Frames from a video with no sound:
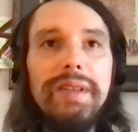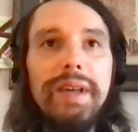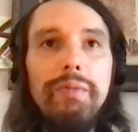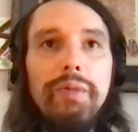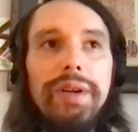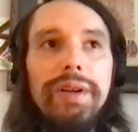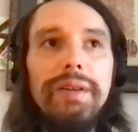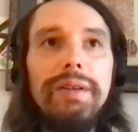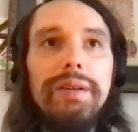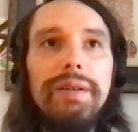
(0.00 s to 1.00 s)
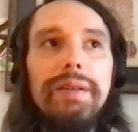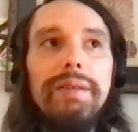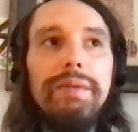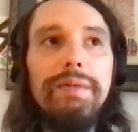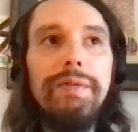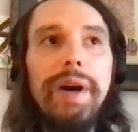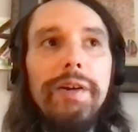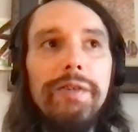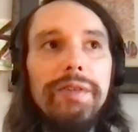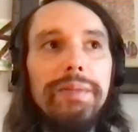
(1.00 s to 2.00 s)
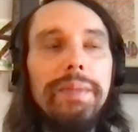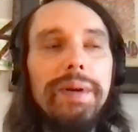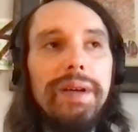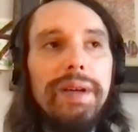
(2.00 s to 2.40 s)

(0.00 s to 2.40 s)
they wouldn't fire them